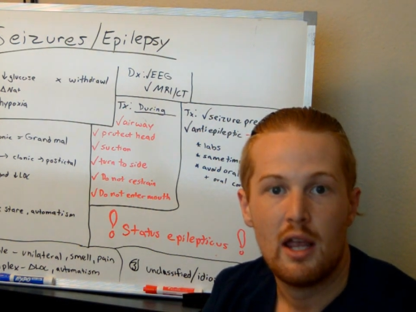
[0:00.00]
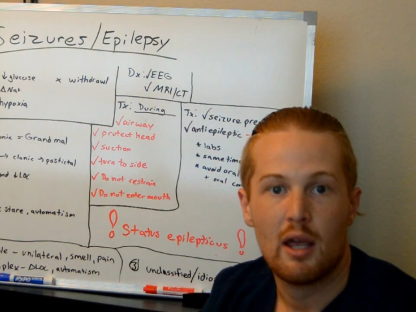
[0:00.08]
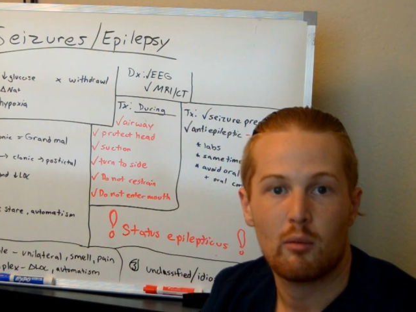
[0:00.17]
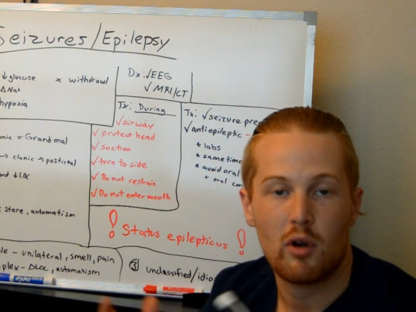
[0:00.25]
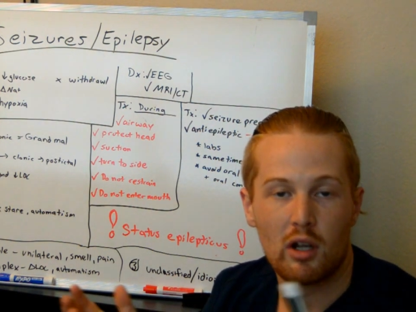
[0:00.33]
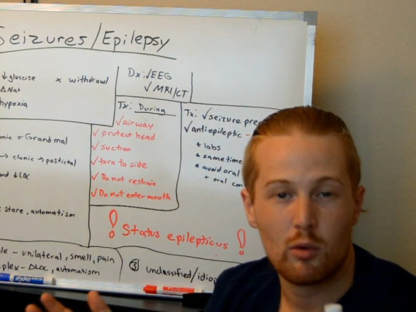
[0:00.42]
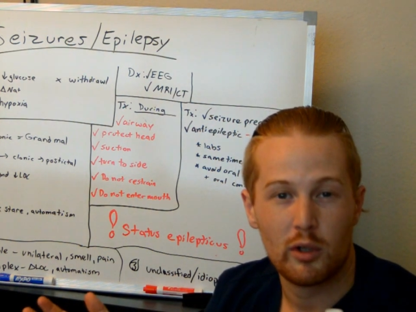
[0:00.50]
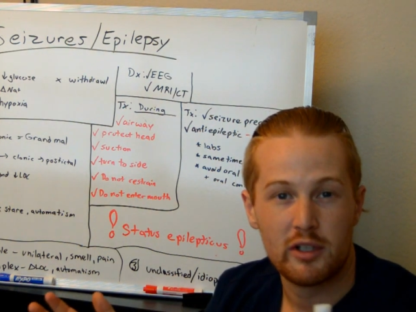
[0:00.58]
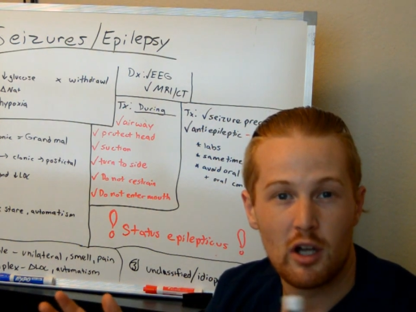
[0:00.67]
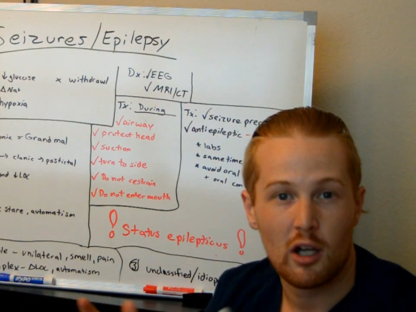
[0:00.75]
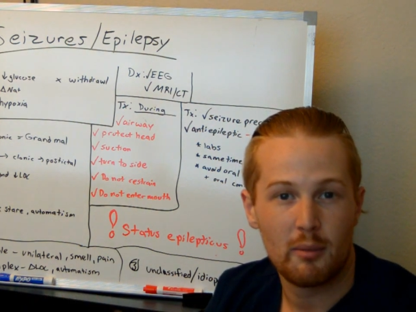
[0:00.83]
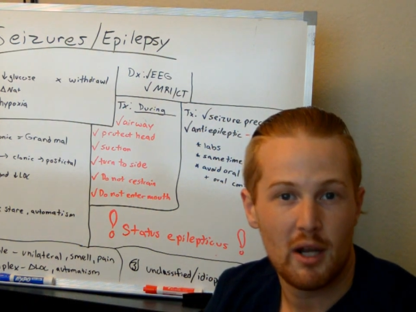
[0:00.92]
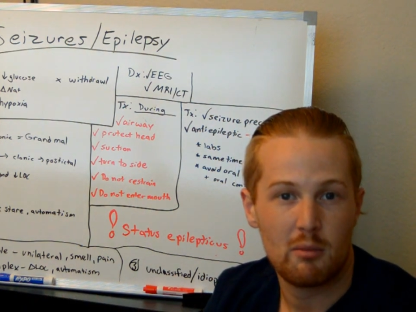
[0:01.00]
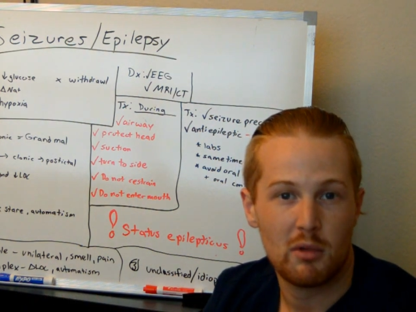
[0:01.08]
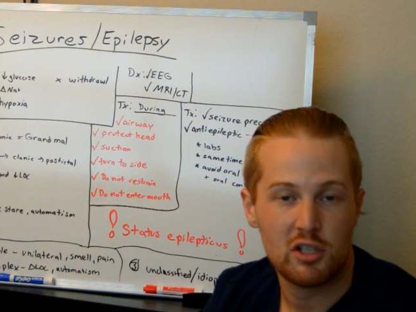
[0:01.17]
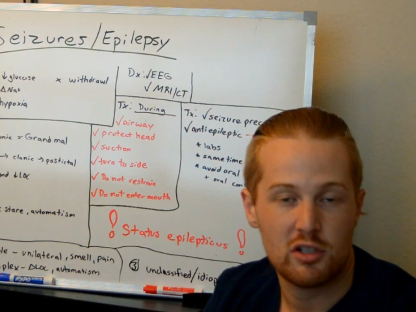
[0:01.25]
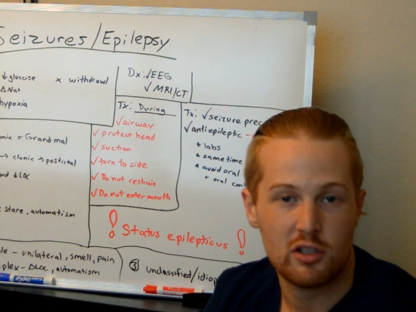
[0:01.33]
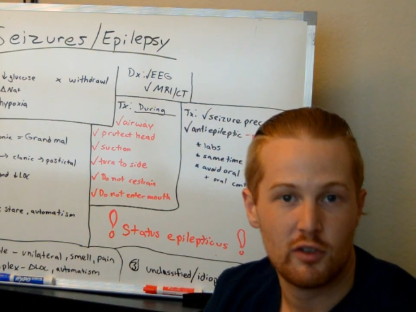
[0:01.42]
And we're not going to really talk about it
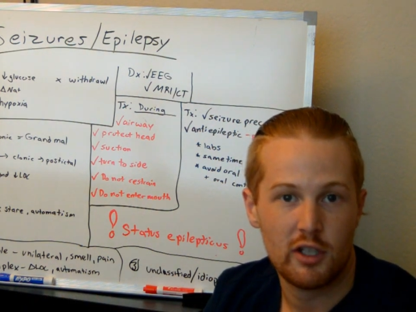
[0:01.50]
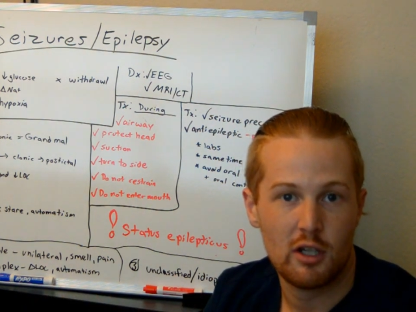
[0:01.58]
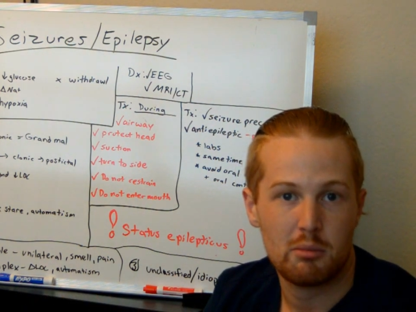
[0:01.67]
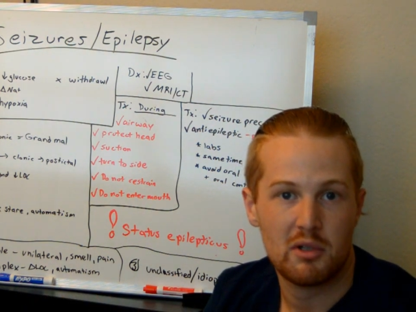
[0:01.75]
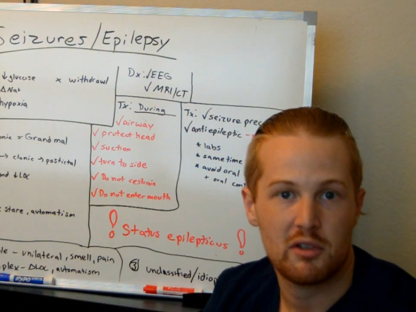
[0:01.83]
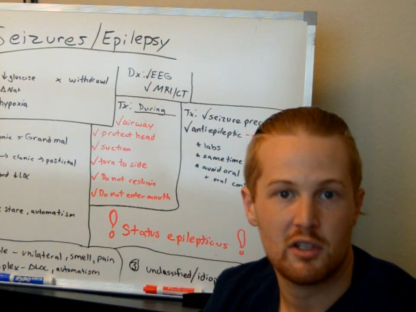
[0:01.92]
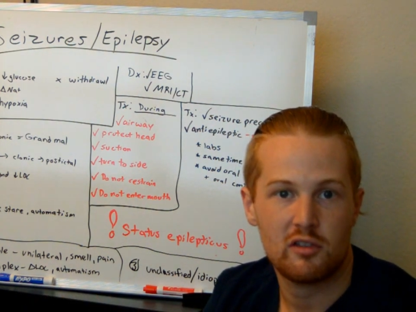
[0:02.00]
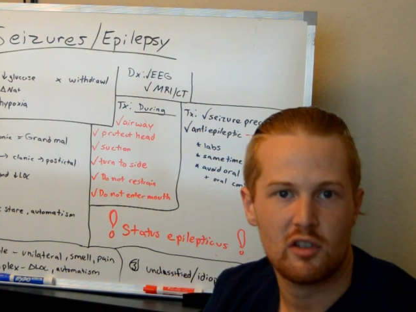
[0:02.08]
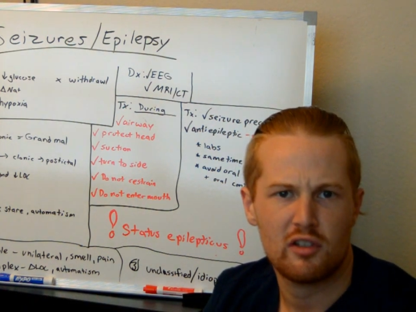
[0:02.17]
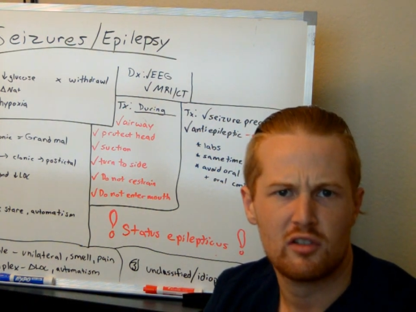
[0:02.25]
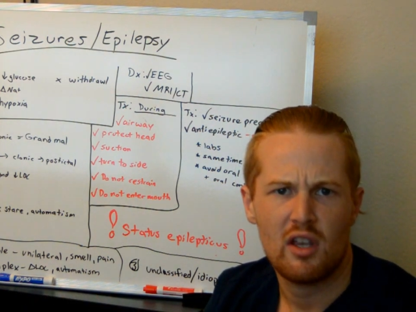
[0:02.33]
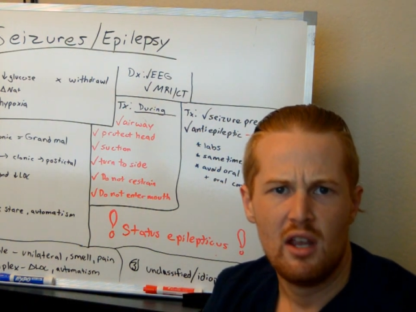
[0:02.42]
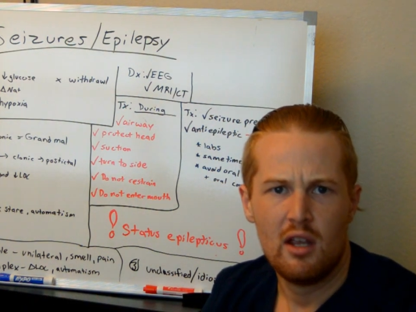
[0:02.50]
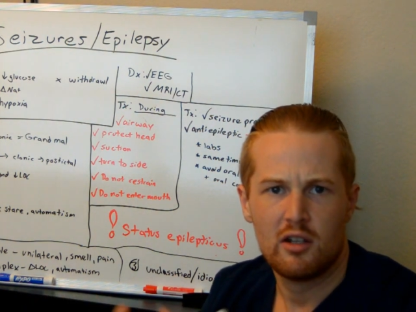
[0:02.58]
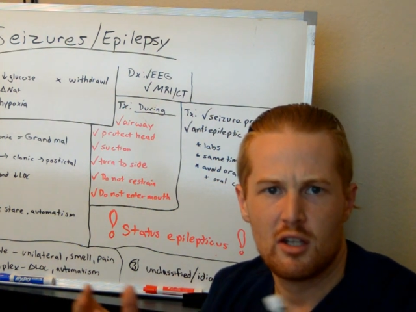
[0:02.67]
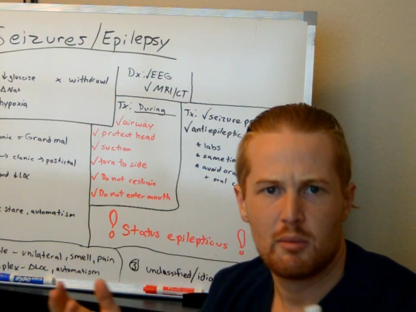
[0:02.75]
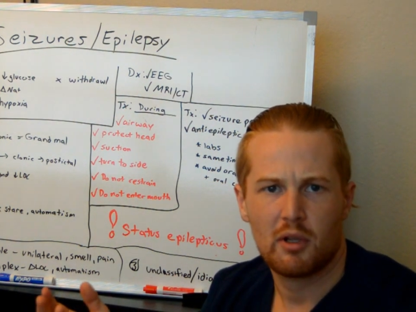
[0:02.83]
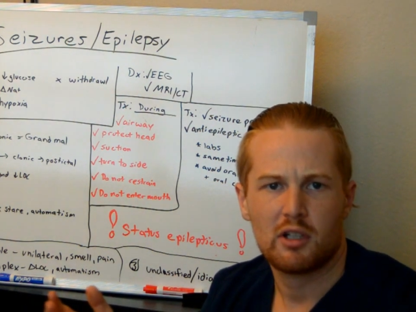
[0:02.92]
much in this video, but this is
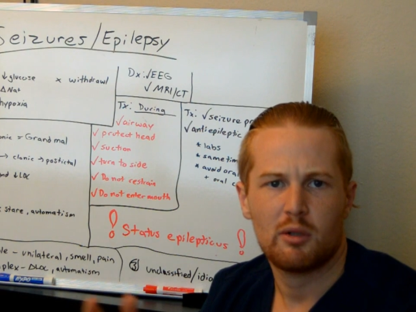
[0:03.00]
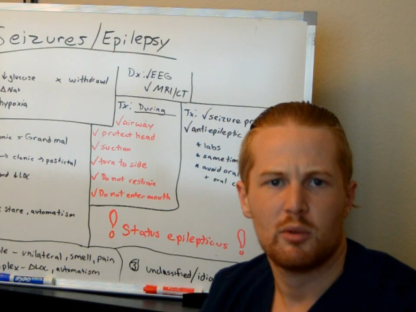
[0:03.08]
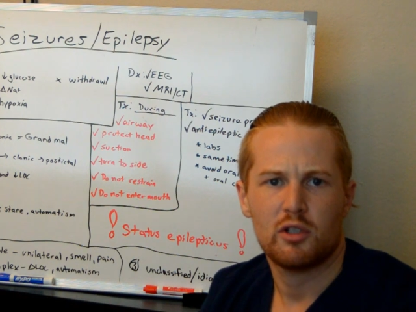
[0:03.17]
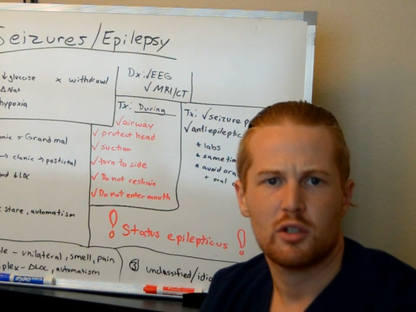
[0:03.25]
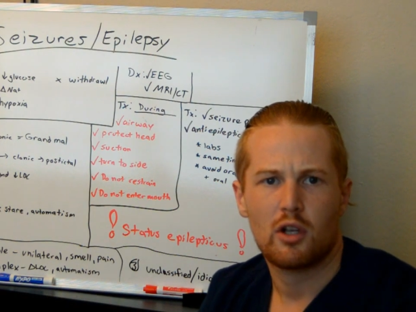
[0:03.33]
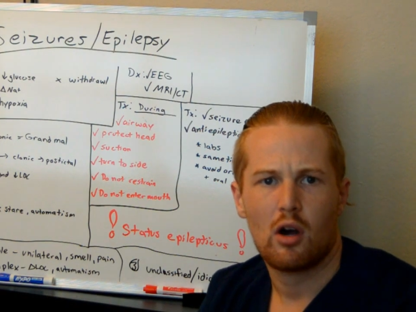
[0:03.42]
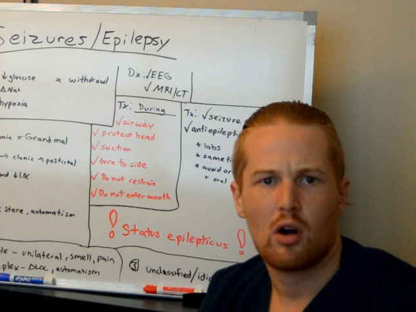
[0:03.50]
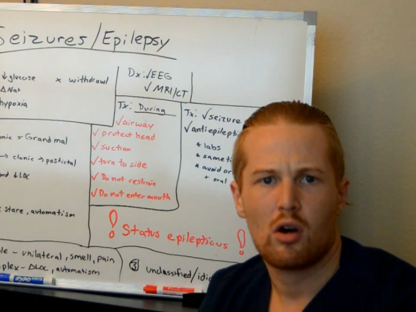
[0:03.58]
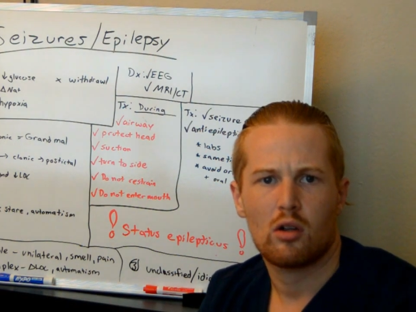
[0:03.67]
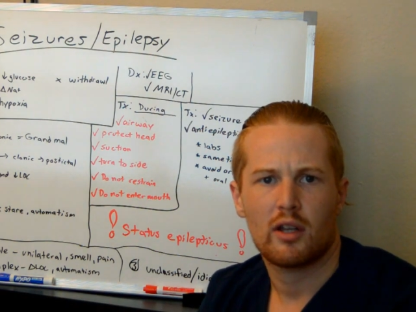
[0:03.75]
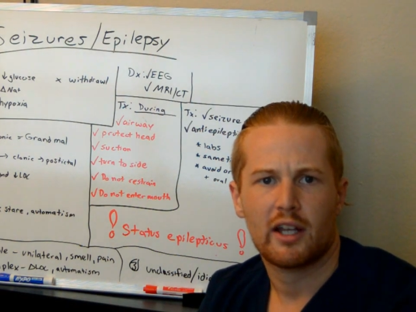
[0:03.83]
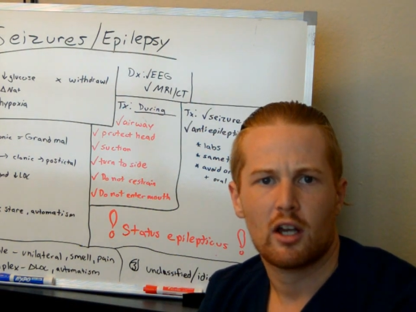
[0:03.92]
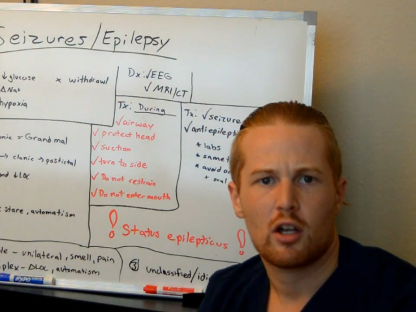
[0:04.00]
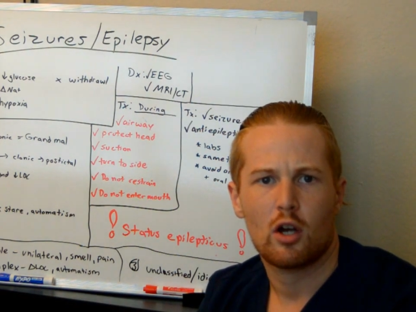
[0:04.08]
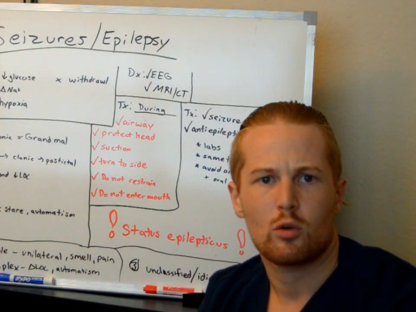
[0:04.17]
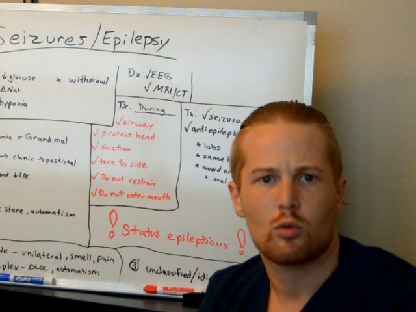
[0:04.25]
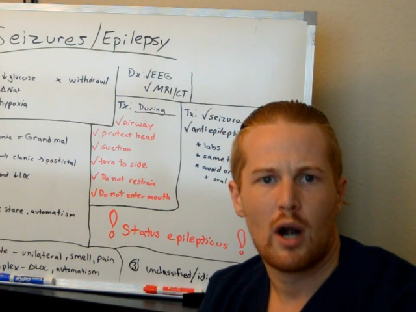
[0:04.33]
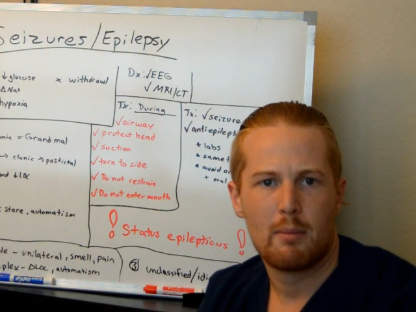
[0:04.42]
typically when you'd call like a
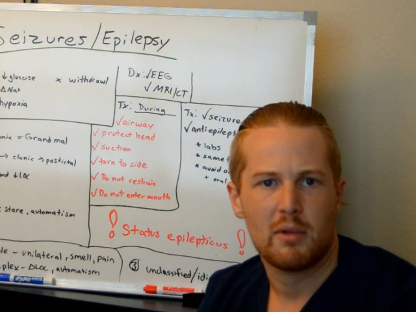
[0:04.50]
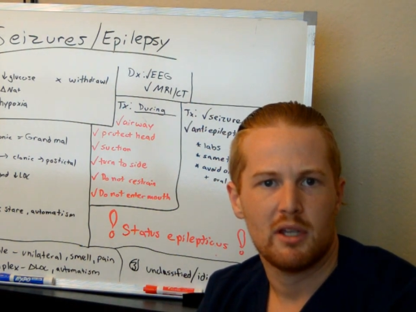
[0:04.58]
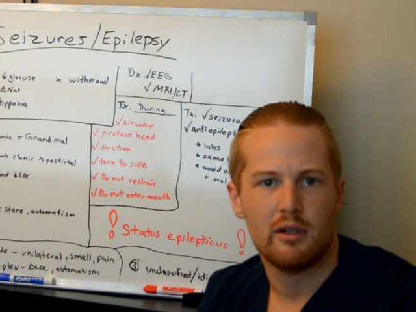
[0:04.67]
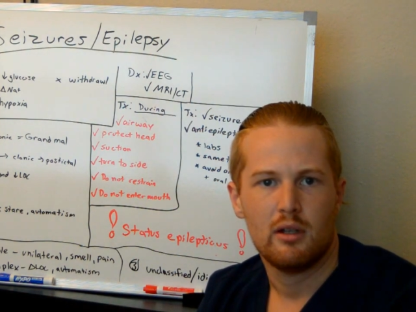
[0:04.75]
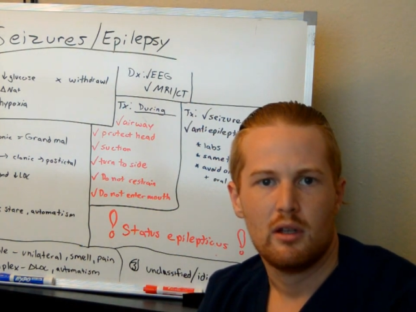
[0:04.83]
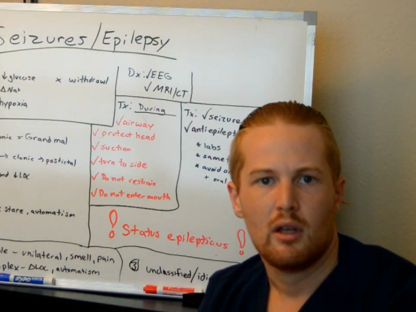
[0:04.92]
code rapid,